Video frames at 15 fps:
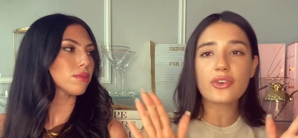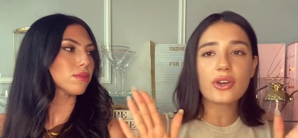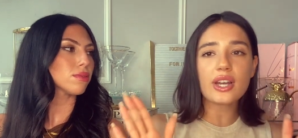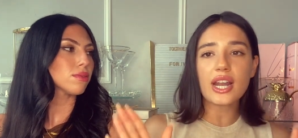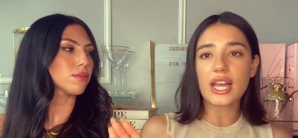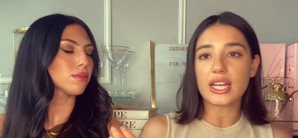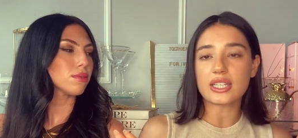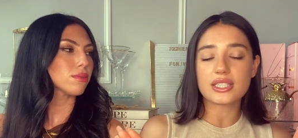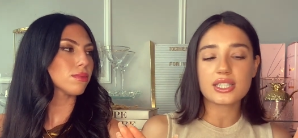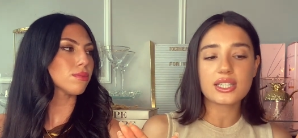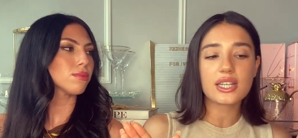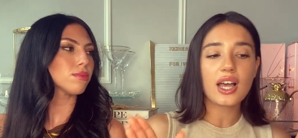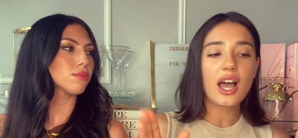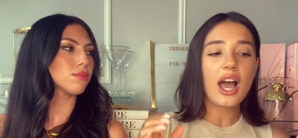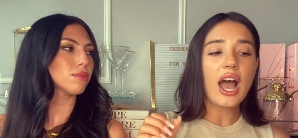Speaker 1: it is. Mm
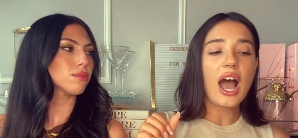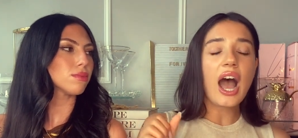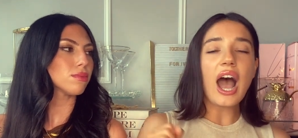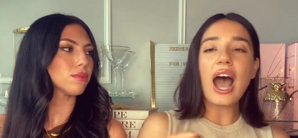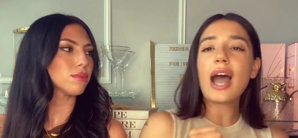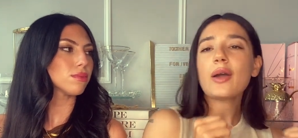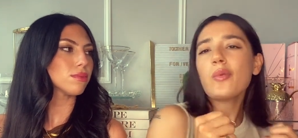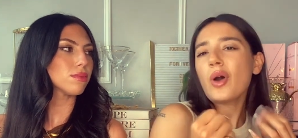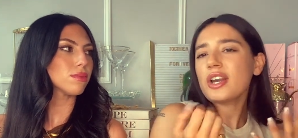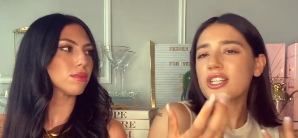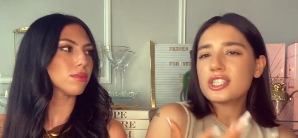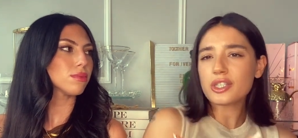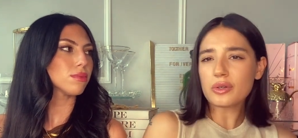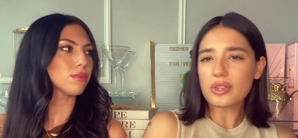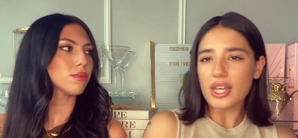-hmm I want to
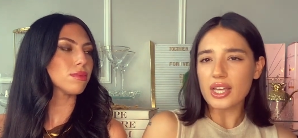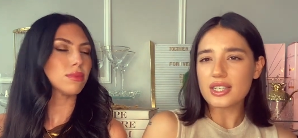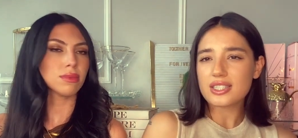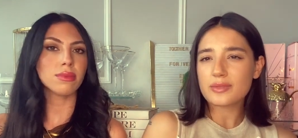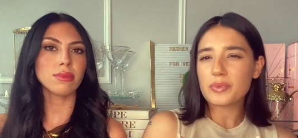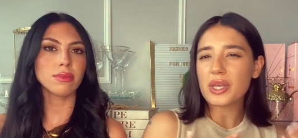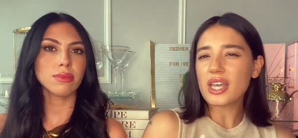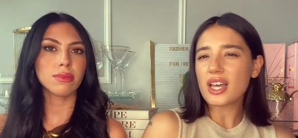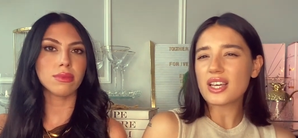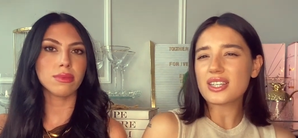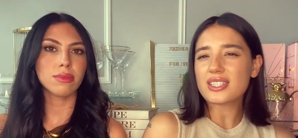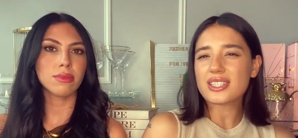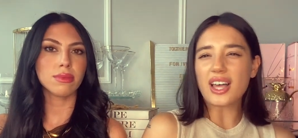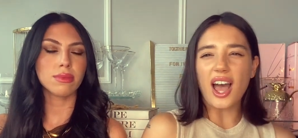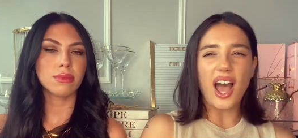do this mm-hmm. because
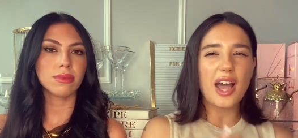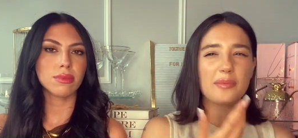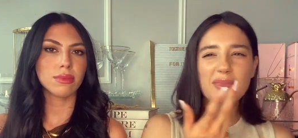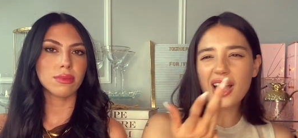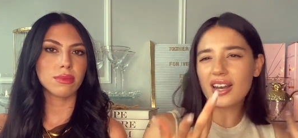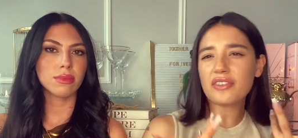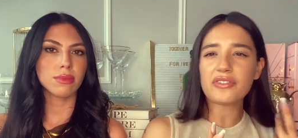I'm kind of